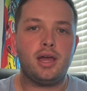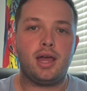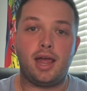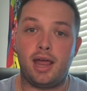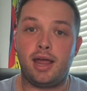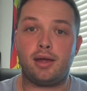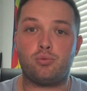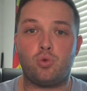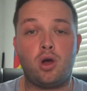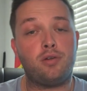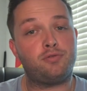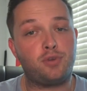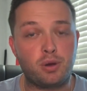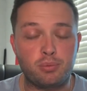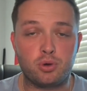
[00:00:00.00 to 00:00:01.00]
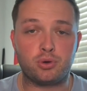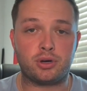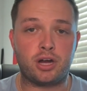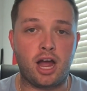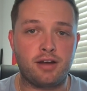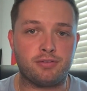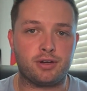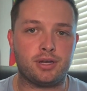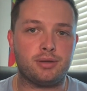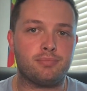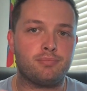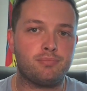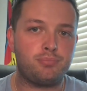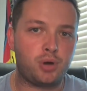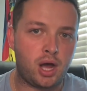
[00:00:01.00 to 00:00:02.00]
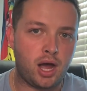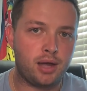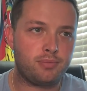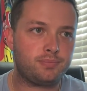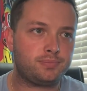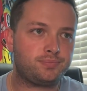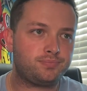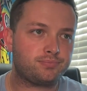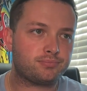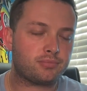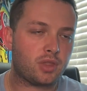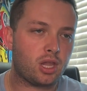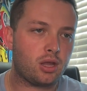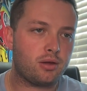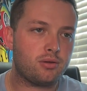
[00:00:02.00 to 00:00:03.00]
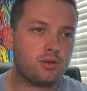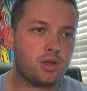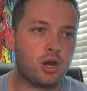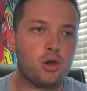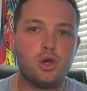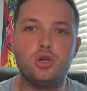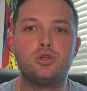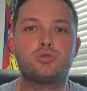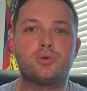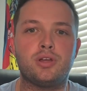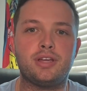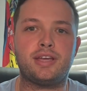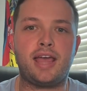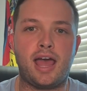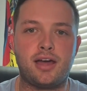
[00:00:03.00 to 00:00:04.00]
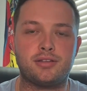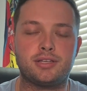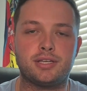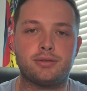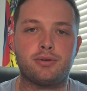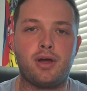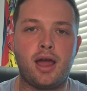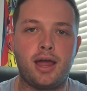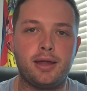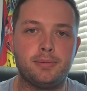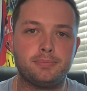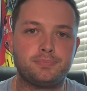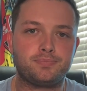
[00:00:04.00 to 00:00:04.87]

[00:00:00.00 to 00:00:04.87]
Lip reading: and 1 fumble recovery. But, you know, who's really counting, right?